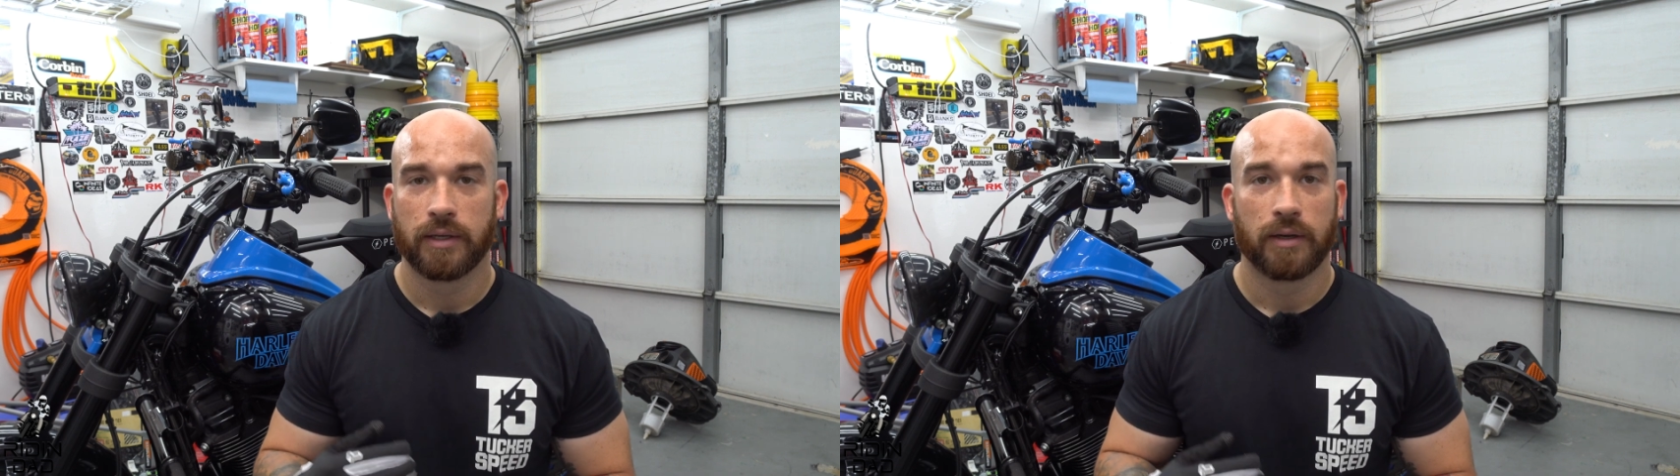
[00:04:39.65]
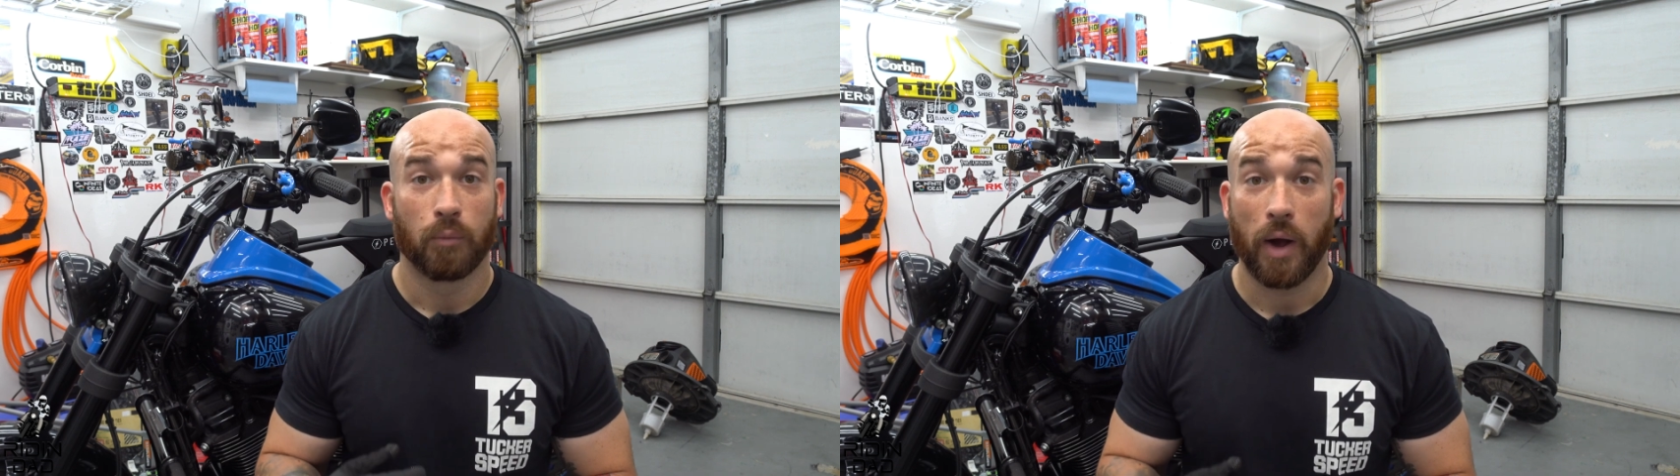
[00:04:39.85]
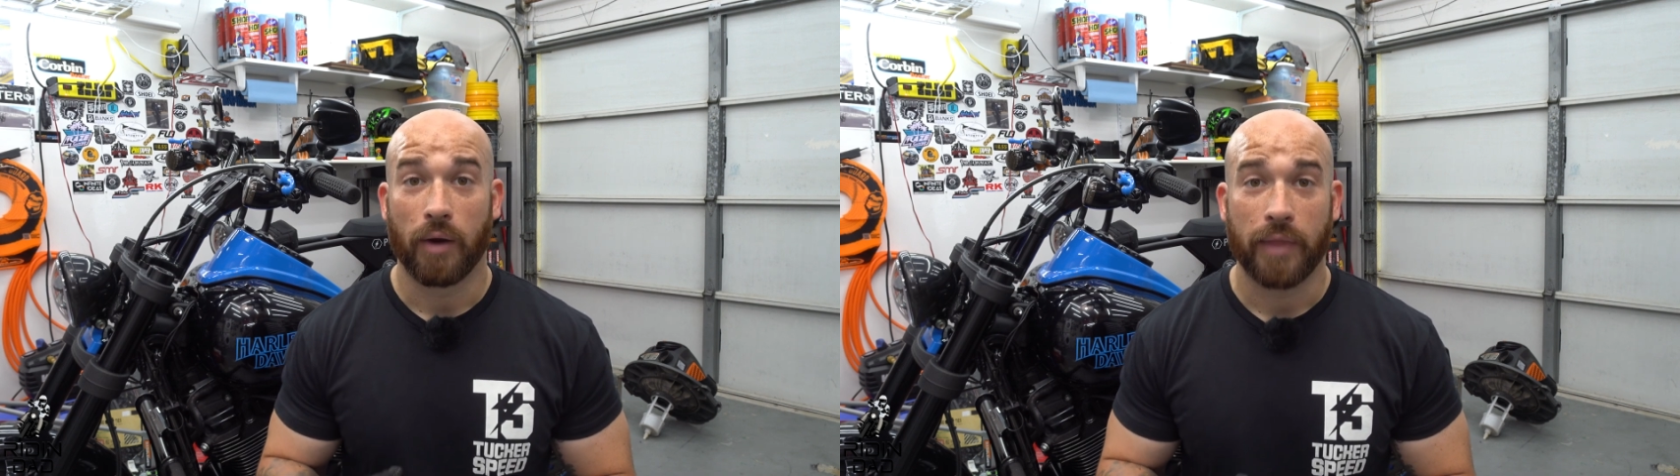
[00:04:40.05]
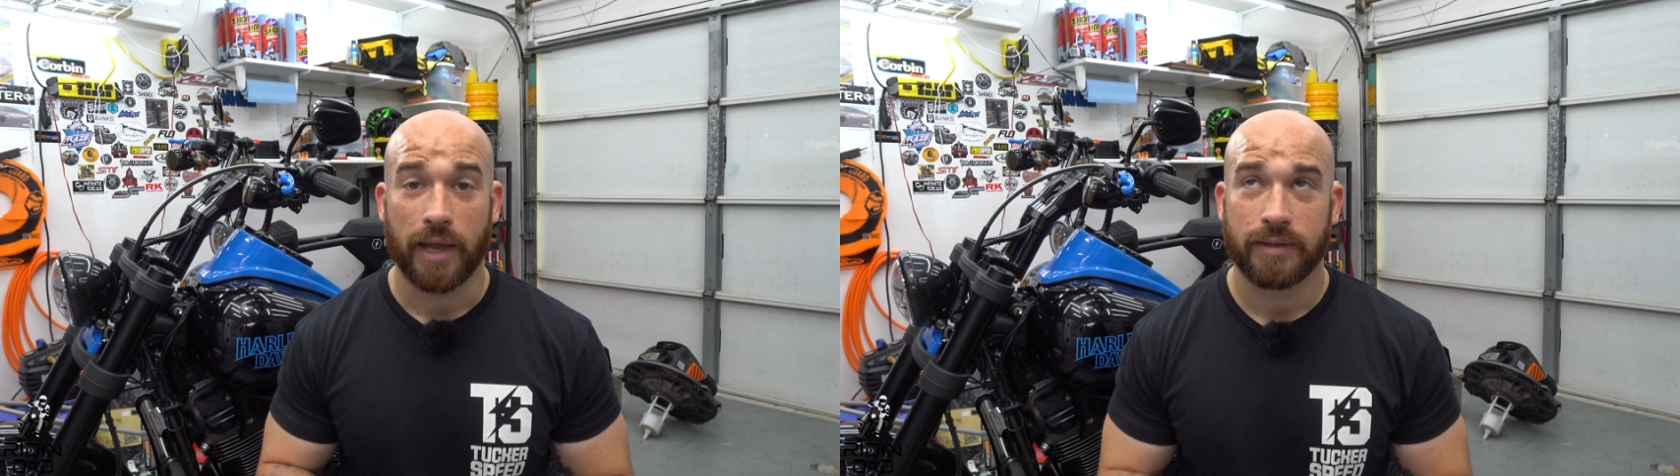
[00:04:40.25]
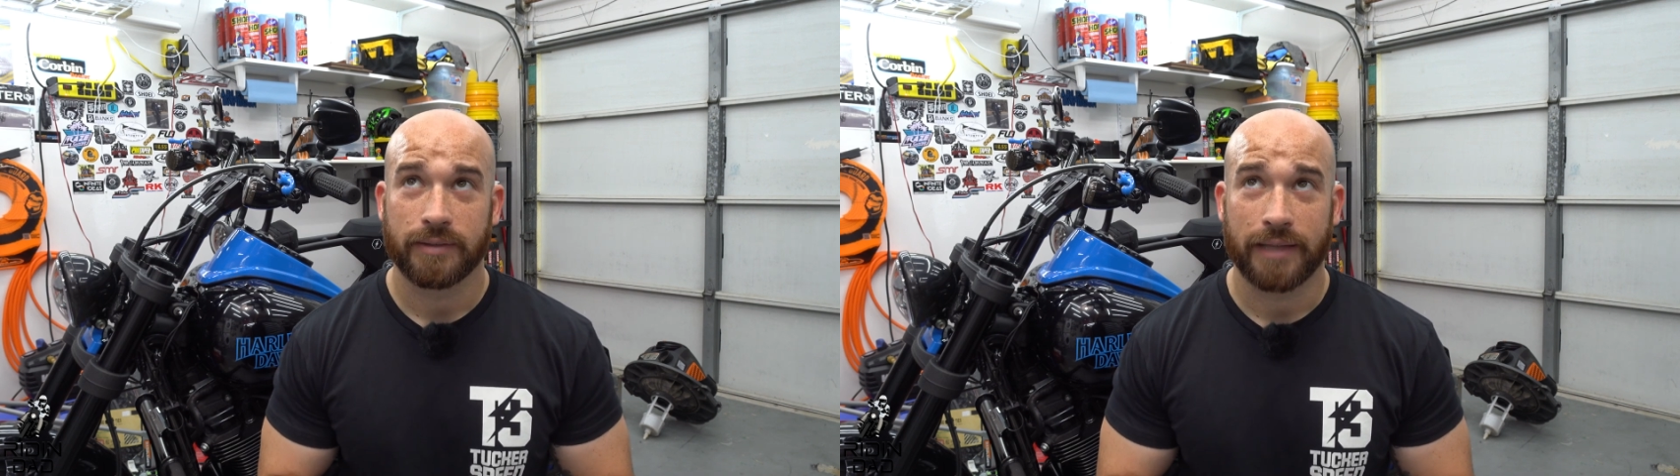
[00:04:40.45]
wow,
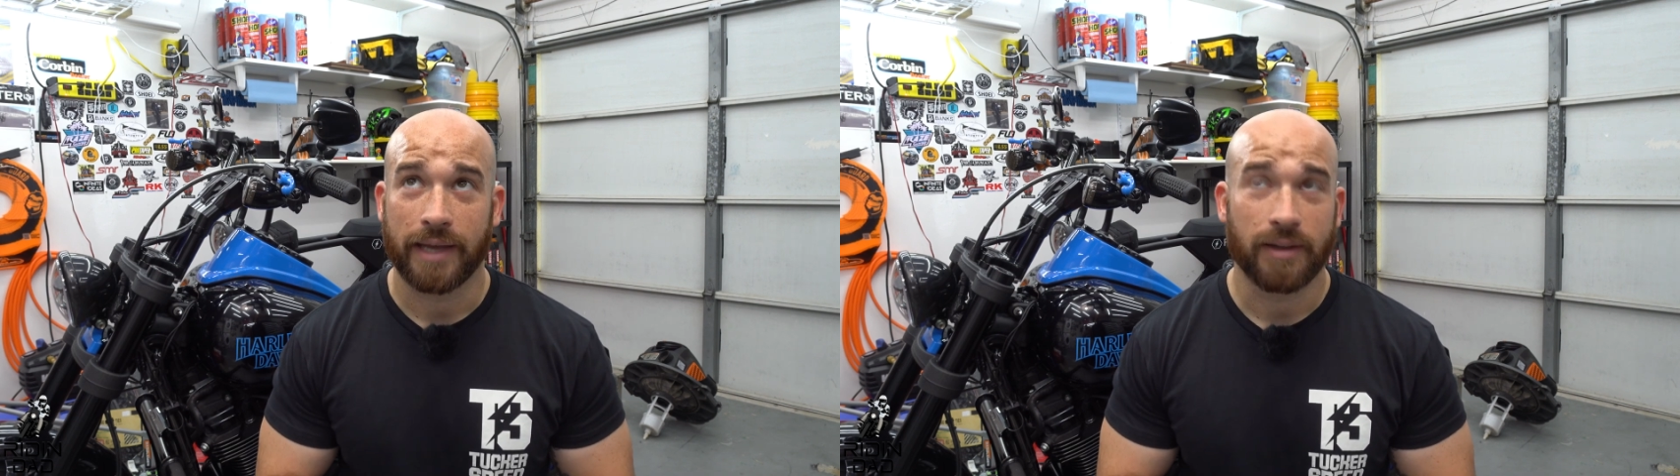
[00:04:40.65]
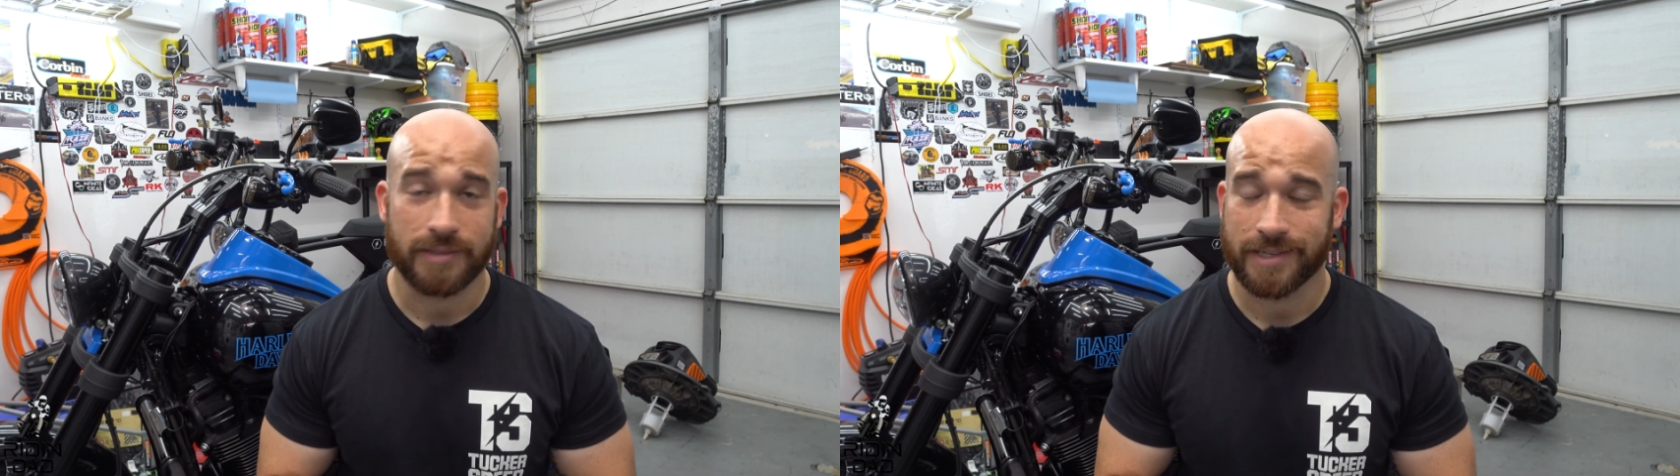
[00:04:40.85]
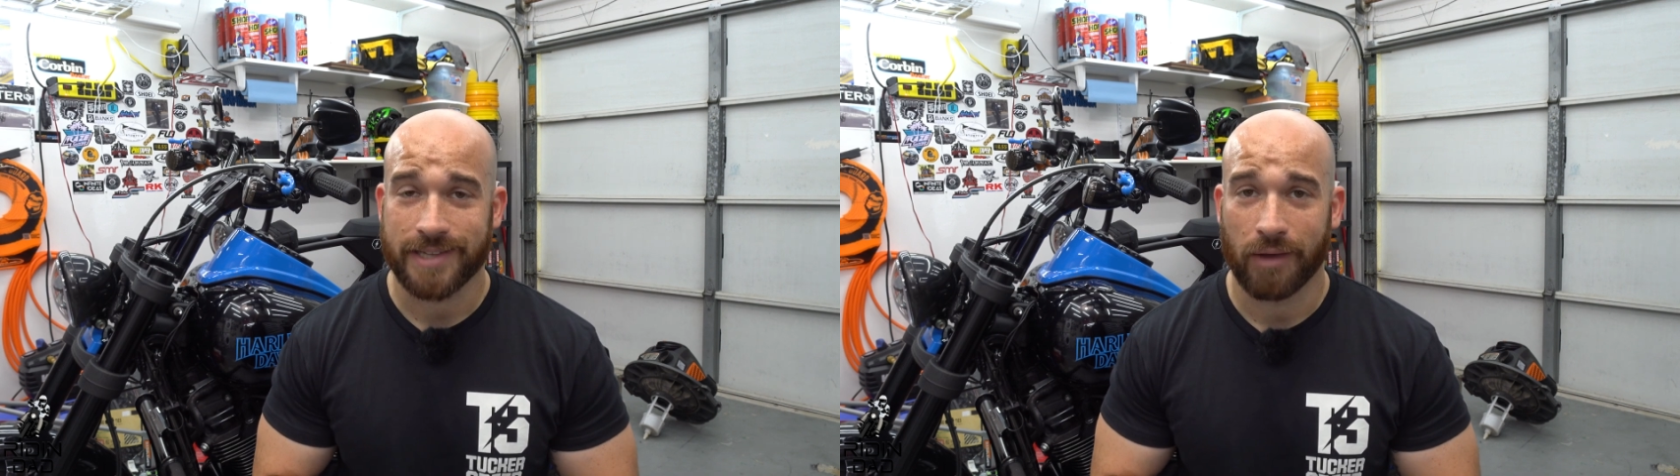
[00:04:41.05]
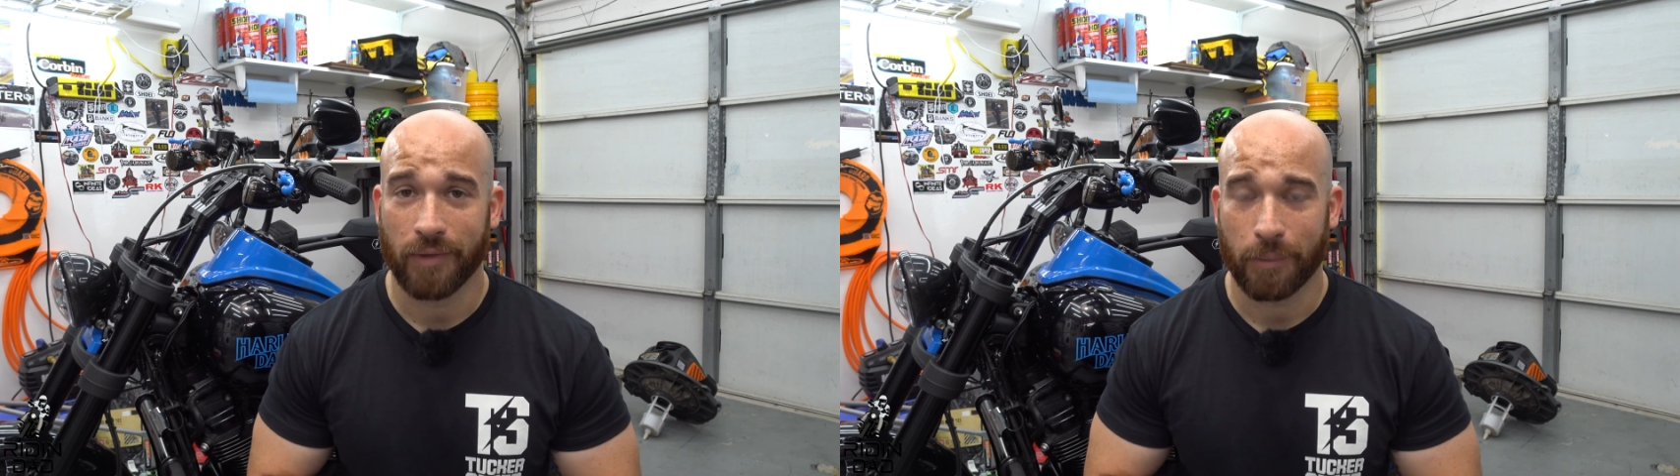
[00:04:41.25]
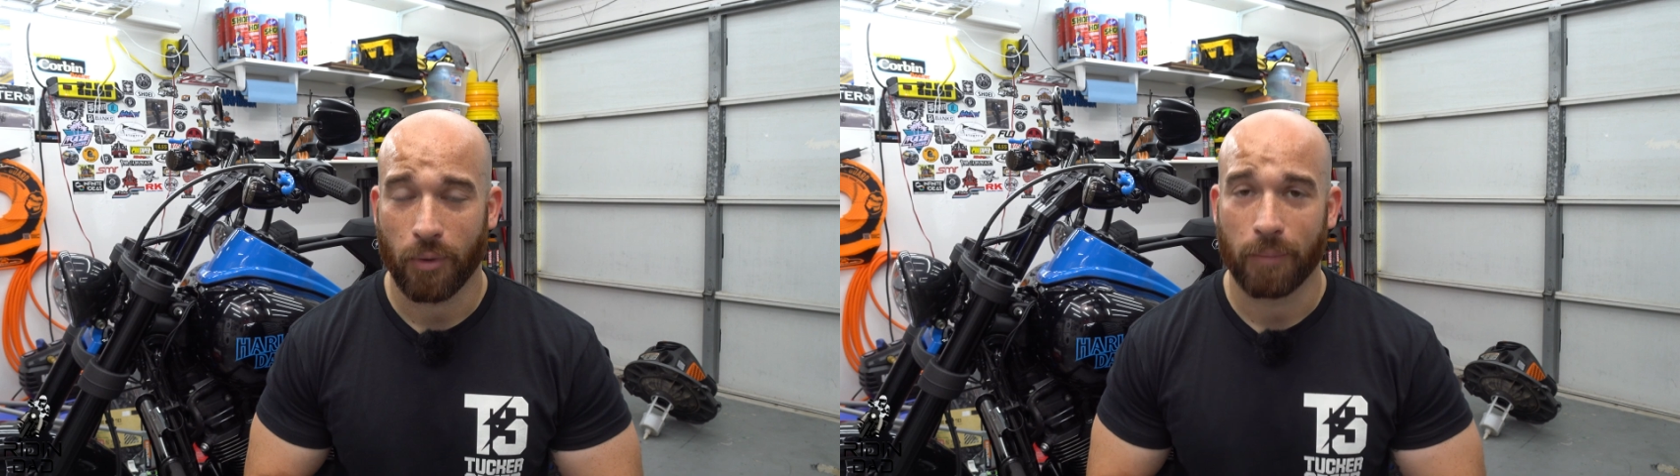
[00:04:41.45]
that doesn't sound
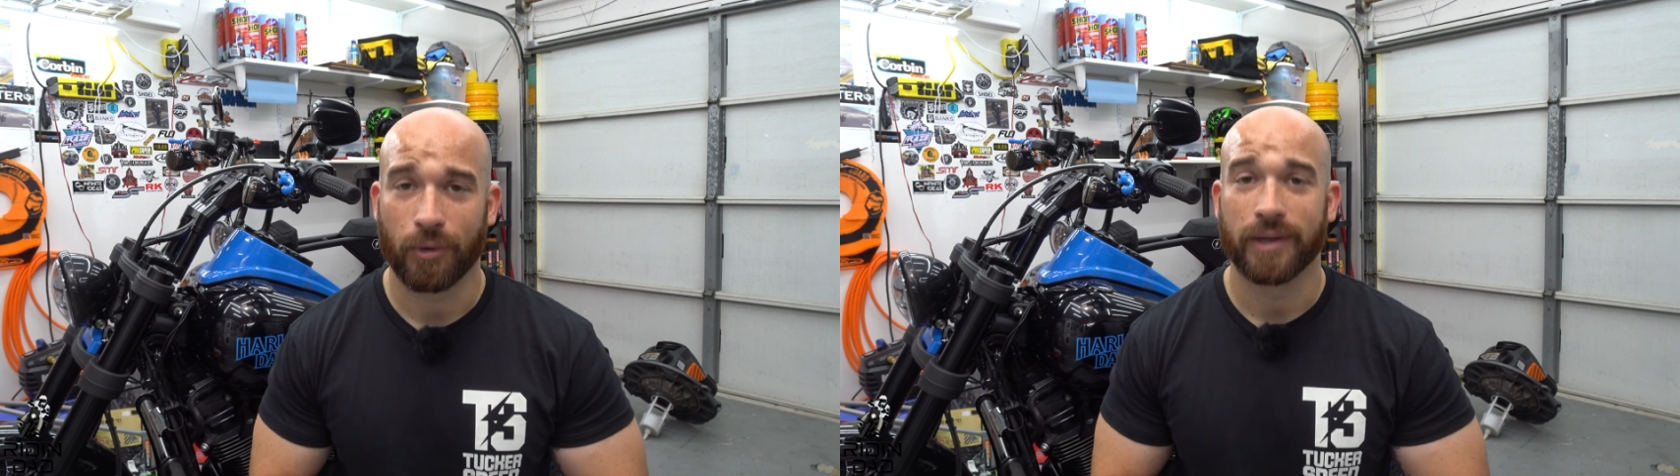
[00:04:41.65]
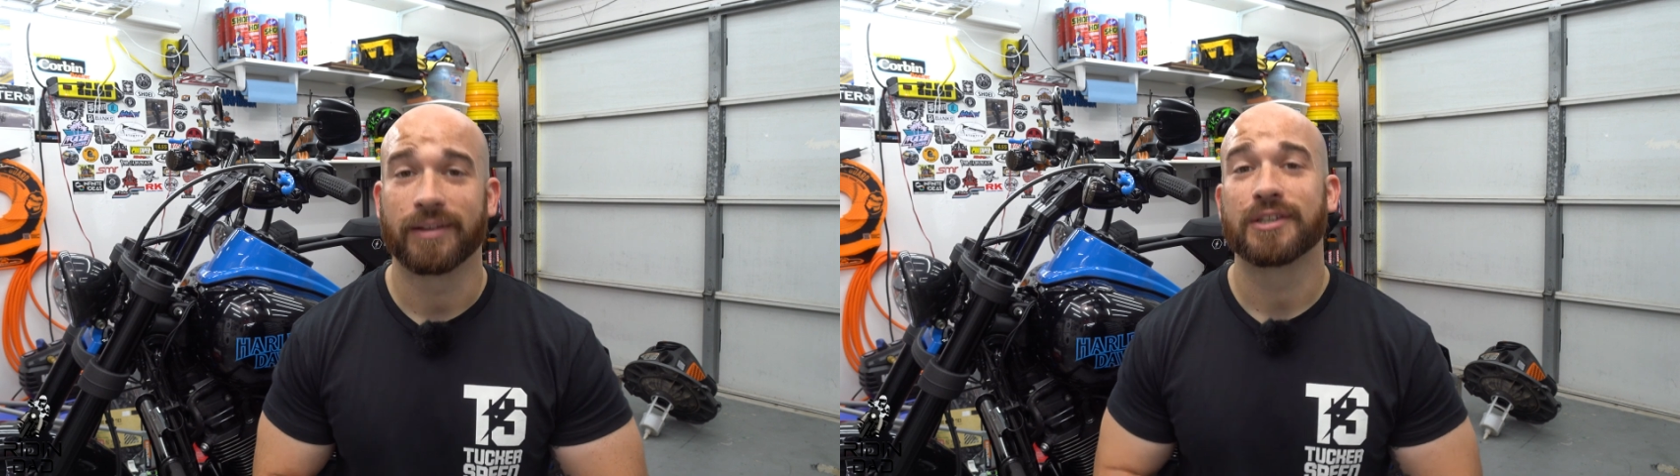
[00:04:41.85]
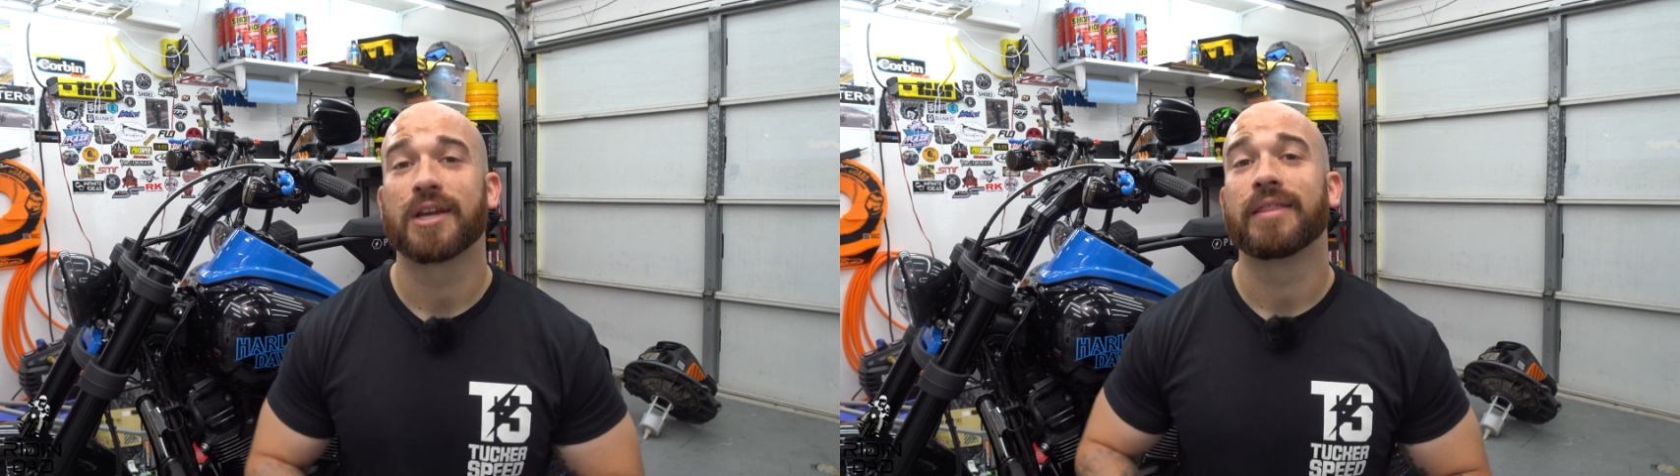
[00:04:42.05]
like proper English.